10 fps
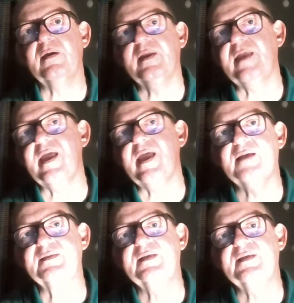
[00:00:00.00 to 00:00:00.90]
and
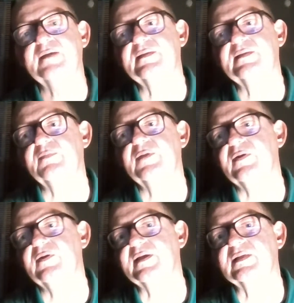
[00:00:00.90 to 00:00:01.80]
has some,
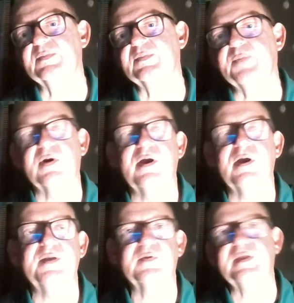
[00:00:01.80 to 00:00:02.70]
like a spur on
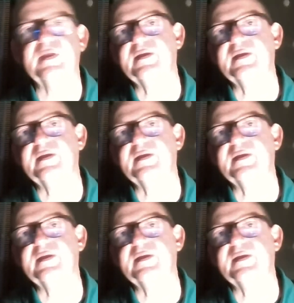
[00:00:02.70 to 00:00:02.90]
it where they